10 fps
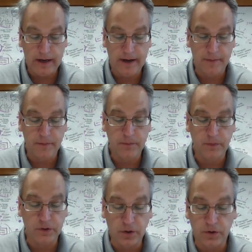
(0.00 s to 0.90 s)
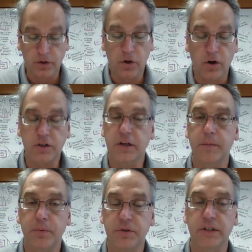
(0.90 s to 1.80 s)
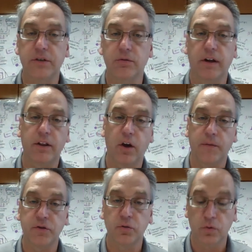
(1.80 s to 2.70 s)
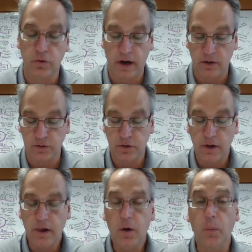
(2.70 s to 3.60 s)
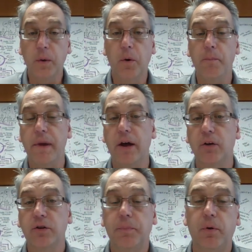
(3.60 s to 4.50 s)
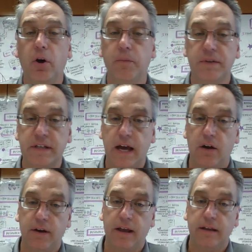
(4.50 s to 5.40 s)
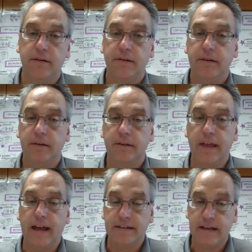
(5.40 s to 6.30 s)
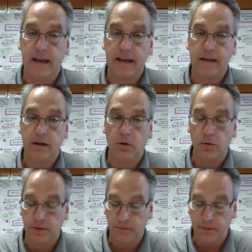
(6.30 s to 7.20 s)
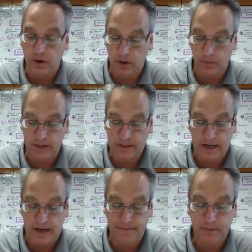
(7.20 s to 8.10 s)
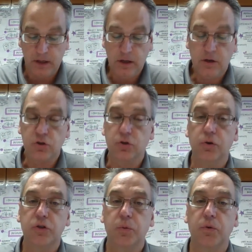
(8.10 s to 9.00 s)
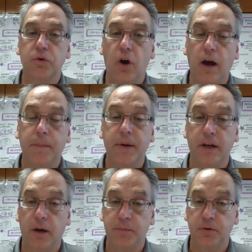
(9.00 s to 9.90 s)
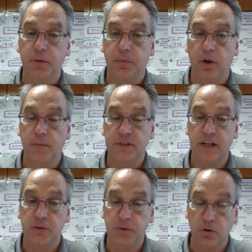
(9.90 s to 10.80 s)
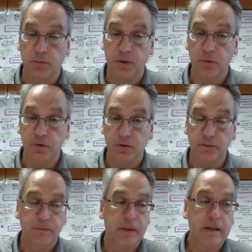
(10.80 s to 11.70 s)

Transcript: uh, return to their cars, and proceed directly off school grounds. We will mail diplomas out that day or the following day. Students will not pick up their diplomas as we normally would do